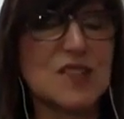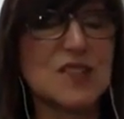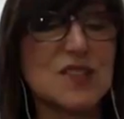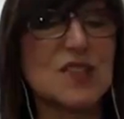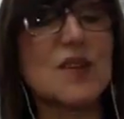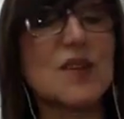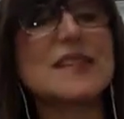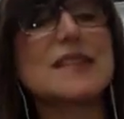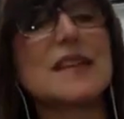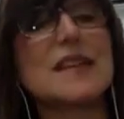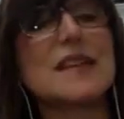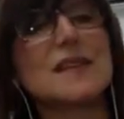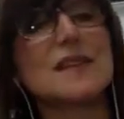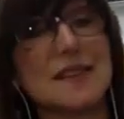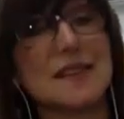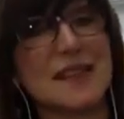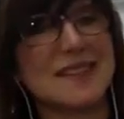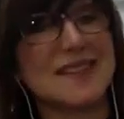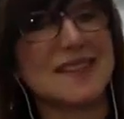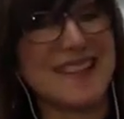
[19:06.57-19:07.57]
So it does
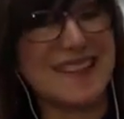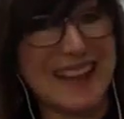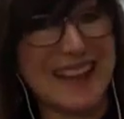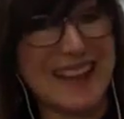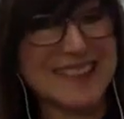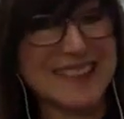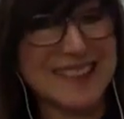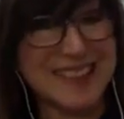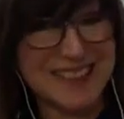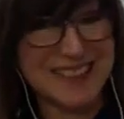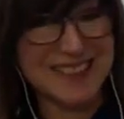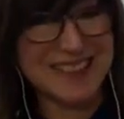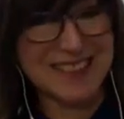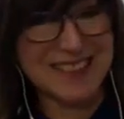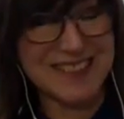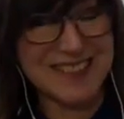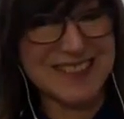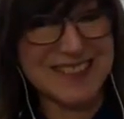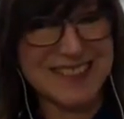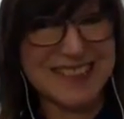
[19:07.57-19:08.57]
lessen. That's the good
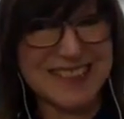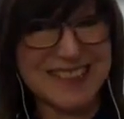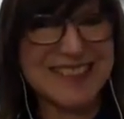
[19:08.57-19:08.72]
news